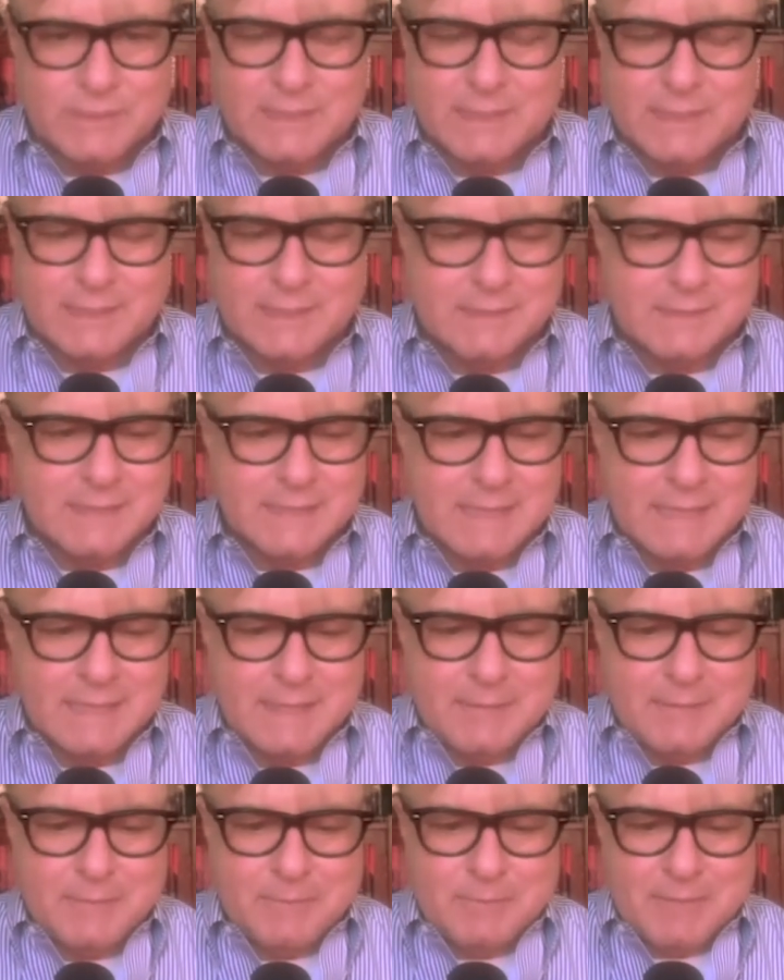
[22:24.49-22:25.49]
And
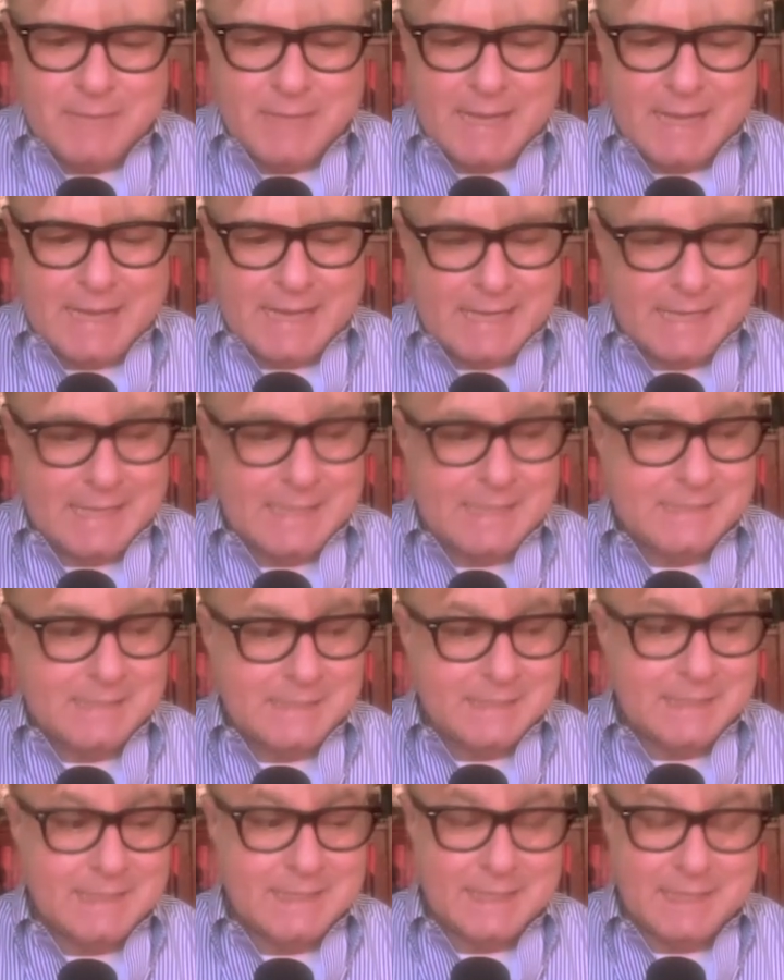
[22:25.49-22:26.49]
I got to
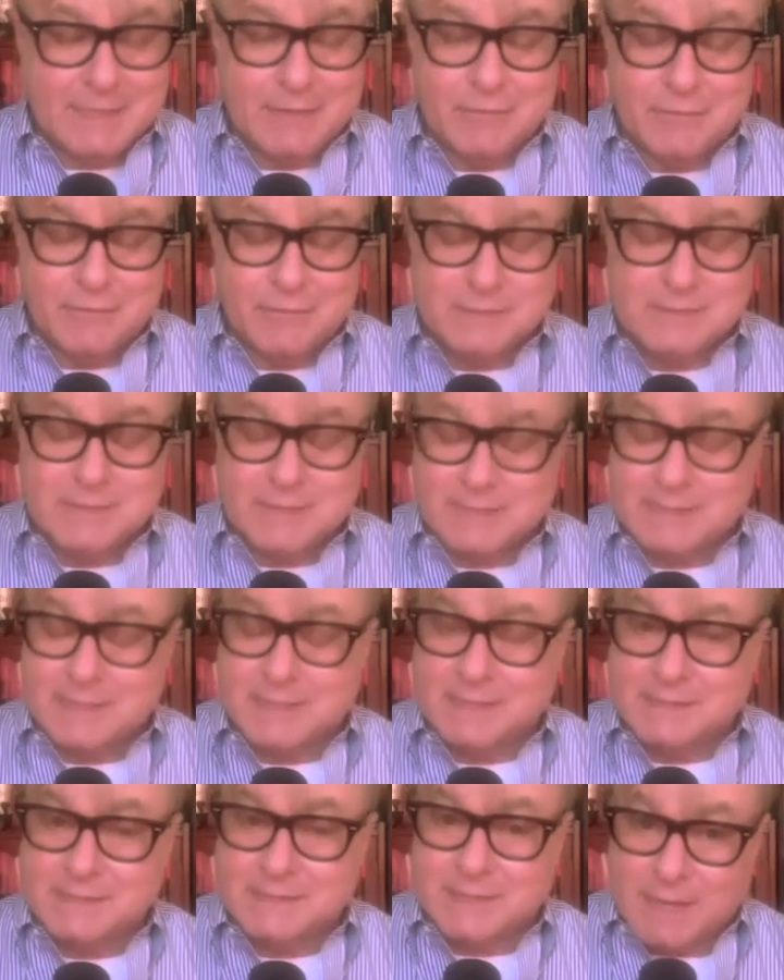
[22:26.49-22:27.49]
tell you, health is at
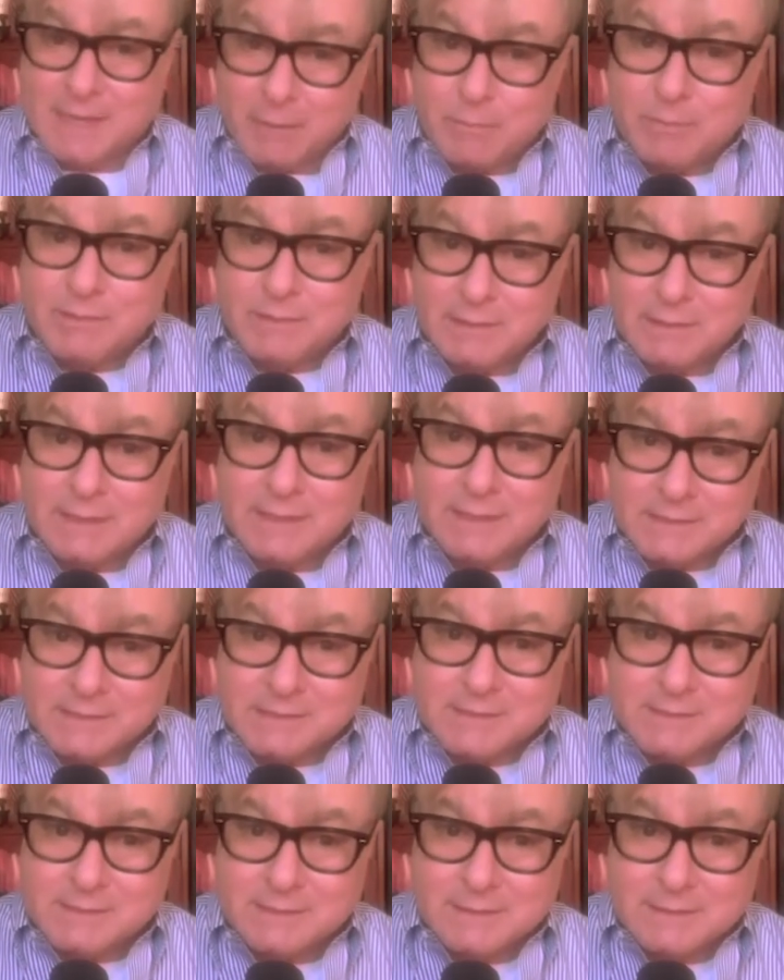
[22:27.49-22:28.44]
the top of the list.